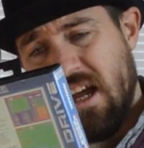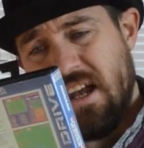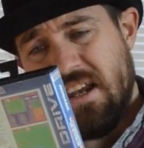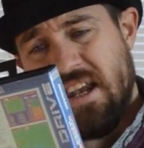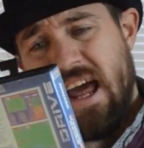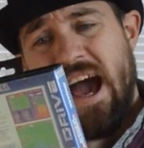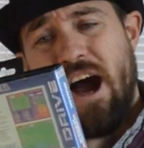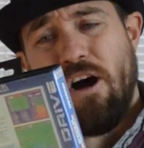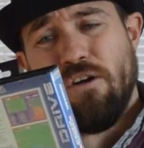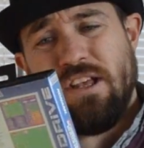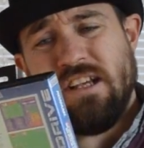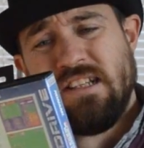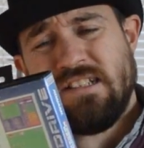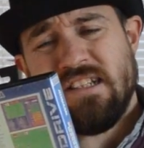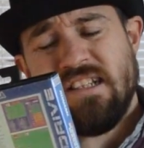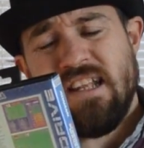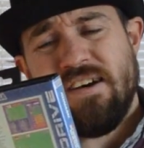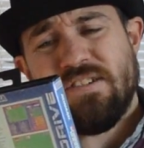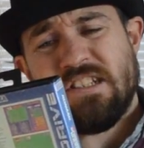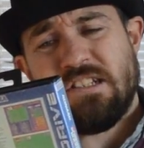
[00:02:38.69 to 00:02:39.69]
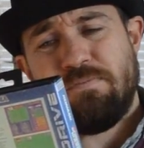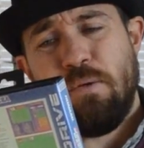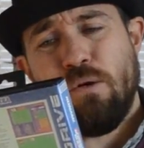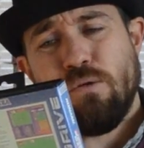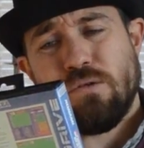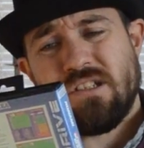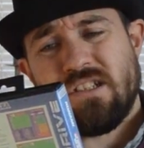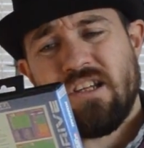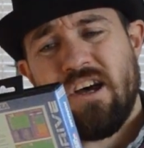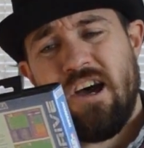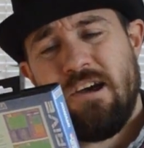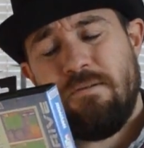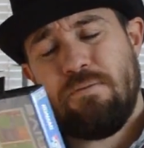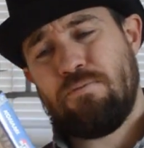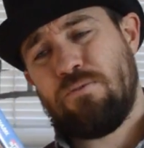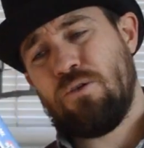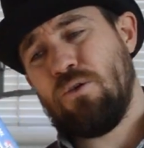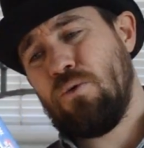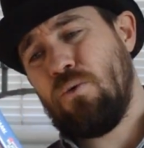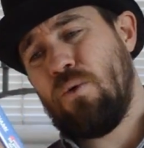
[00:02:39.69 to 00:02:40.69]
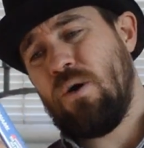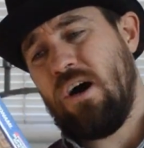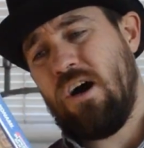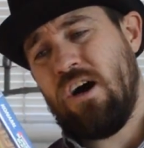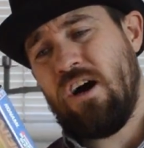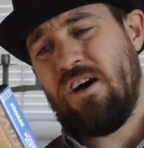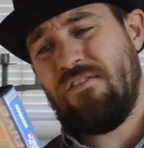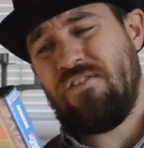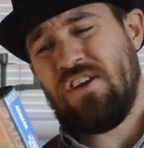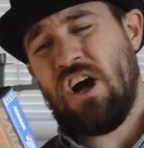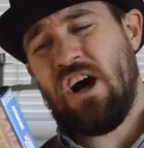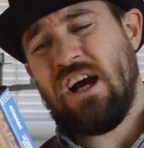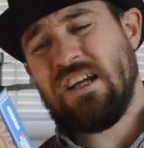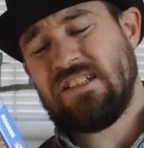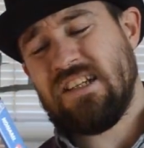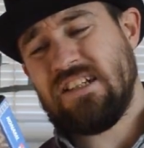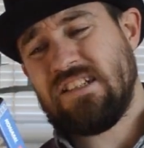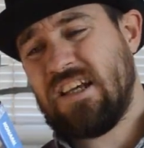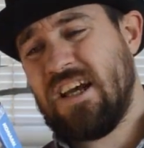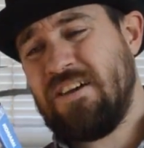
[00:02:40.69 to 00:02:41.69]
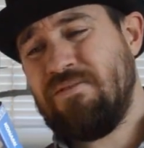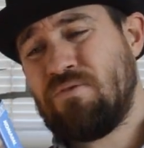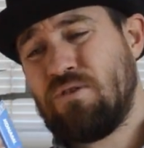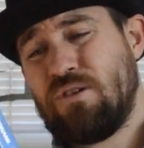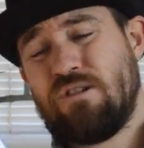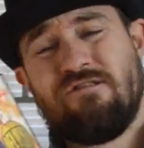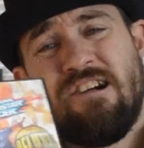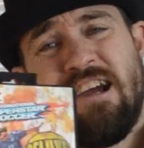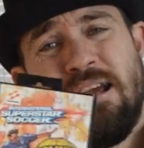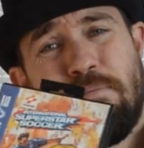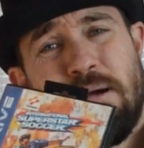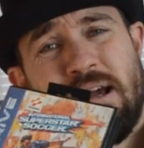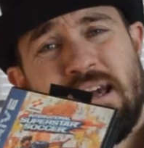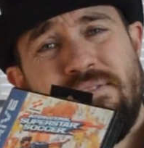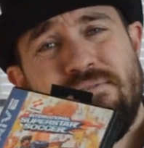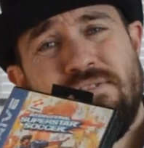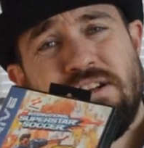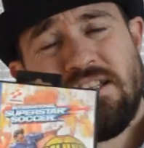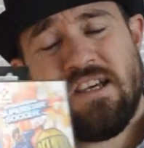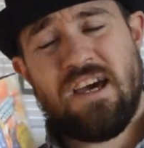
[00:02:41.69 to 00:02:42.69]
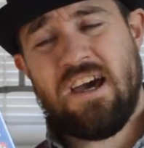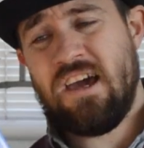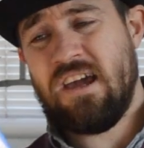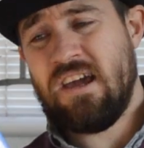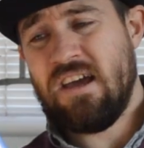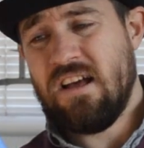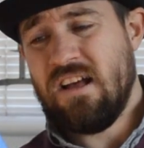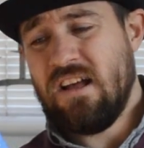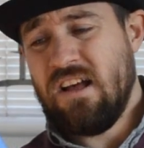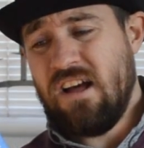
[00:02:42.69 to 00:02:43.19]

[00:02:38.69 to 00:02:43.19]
Now, this is another sports title. The ISS games were great back in the day.